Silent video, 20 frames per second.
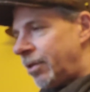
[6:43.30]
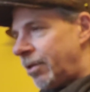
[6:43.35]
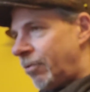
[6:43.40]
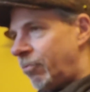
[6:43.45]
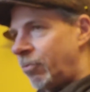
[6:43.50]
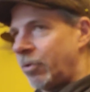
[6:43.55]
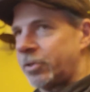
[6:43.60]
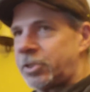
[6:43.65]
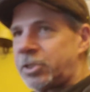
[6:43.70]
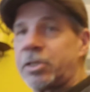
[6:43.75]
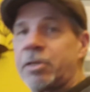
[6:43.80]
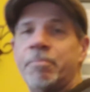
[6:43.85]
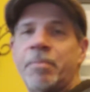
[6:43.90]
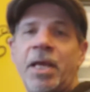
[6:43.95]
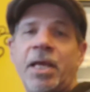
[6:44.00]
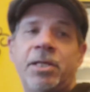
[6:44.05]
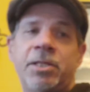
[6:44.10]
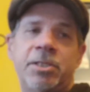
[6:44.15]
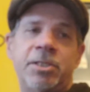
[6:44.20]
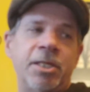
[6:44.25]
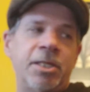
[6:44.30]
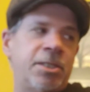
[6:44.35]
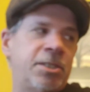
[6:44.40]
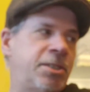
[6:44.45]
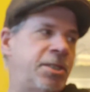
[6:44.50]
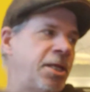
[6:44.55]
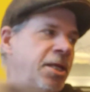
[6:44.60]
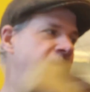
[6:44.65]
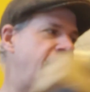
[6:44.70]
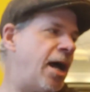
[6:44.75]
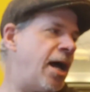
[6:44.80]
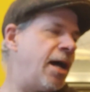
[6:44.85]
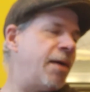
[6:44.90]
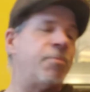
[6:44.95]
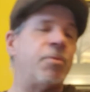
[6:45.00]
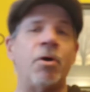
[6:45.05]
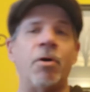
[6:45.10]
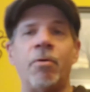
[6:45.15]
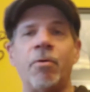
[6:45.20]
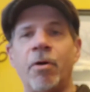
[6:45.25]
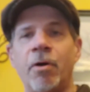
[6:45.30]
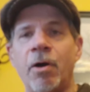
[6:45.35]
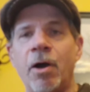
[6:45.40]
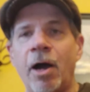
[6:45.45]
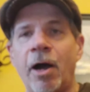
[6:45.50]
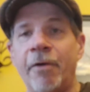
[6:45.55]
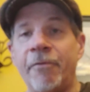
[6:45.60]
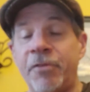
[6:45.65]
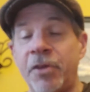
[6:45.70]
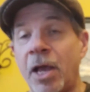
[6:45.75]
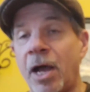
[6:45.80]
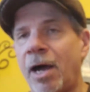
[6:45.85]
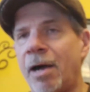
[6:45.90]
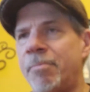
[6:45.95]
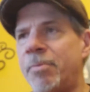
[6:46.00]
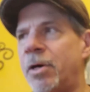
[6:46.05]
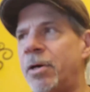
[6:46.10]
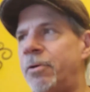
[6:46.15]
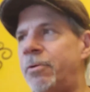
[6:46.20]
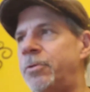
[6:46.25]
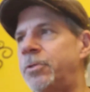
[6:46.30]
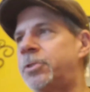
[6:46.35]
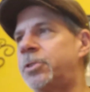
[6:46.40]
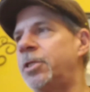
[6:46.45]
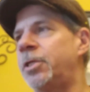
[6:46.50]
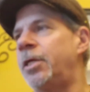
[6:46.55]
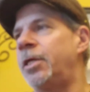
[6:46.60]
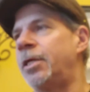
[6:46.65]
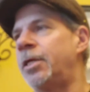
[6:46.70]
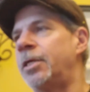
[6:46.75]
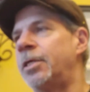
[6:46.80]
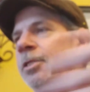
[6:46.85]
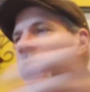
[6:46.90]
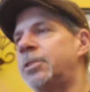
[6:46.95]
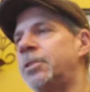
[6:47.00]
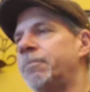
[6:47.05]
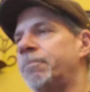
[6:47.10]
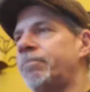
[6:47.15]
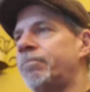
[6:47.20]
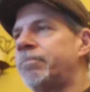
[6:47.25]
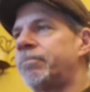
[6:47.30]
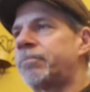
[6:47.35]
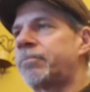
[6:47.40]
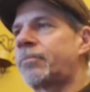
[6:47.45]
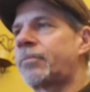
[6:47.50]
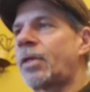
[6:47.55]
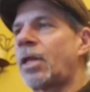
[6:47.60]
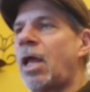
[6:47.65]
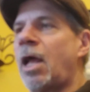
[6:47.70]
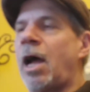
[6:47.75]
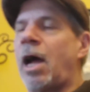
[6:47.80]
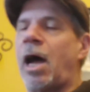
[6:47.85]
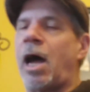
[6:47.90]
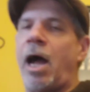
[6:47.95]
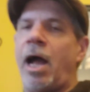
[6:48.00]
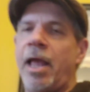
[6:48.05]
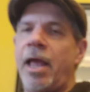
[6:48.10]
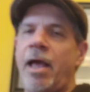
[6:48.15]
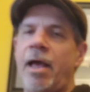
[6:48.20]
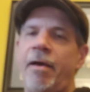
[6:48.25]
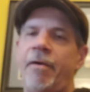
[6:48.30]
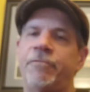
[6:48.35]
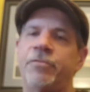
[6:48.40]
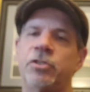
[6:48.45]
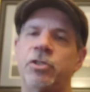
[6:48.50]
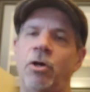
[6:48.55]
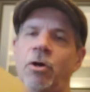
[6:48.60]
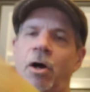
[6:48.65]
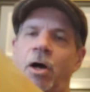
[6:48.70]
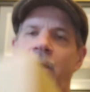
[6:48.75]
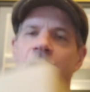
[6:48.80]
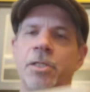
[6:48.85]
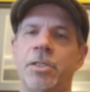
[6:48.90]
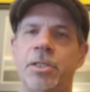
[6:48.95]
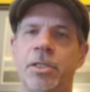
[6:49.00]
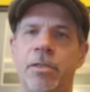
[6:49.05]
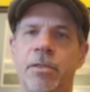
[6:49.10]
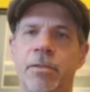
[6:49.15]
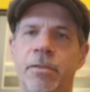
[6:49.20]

what makes this the YABO of YABOs is I have talked